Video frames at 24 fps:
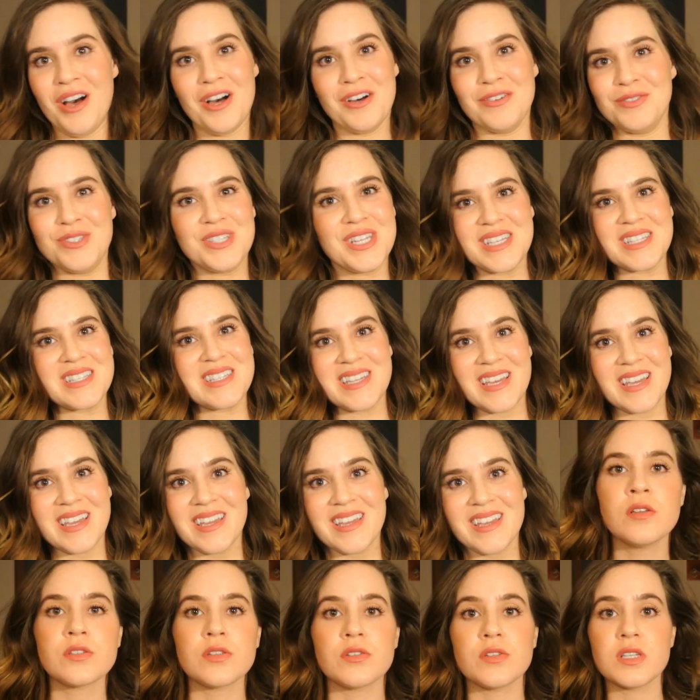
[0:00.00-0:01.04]
of
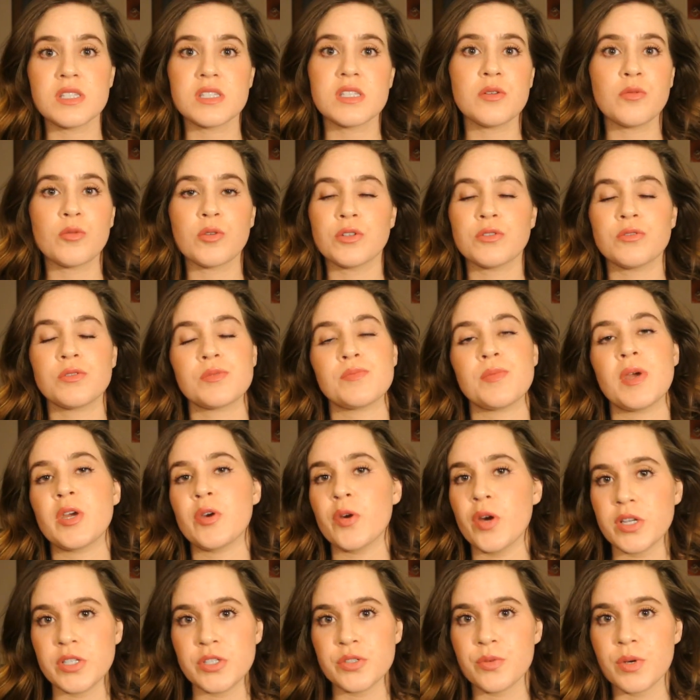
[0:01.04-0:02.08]
Disney. So Disney World was my
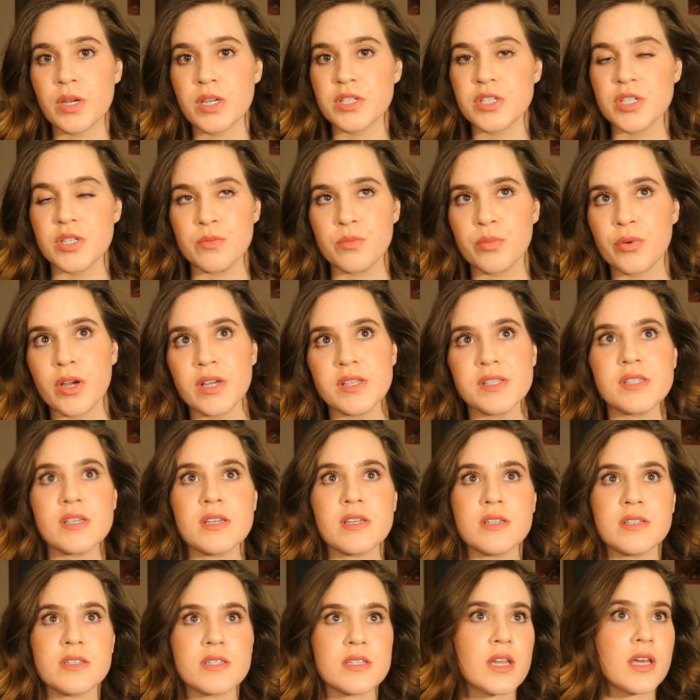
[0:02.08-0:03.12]
graduation
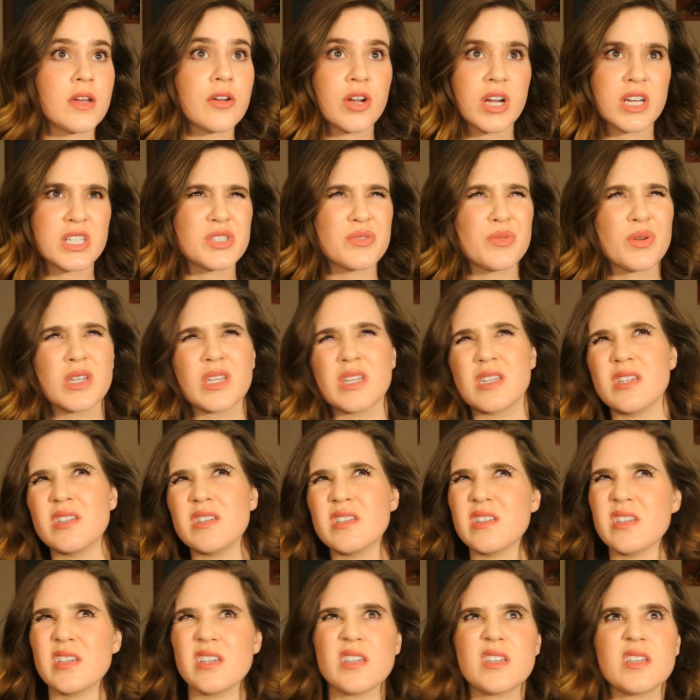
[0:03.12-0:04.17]
present and I graduated
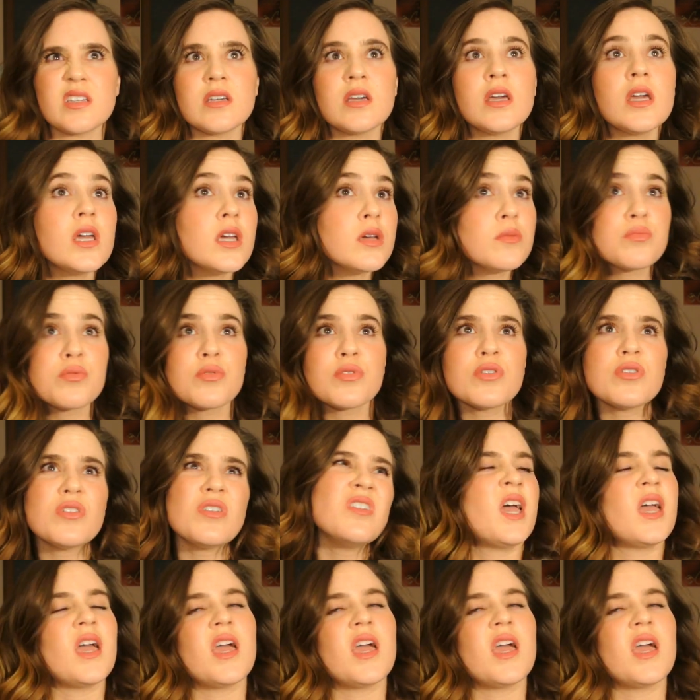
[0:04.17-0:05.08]
in like April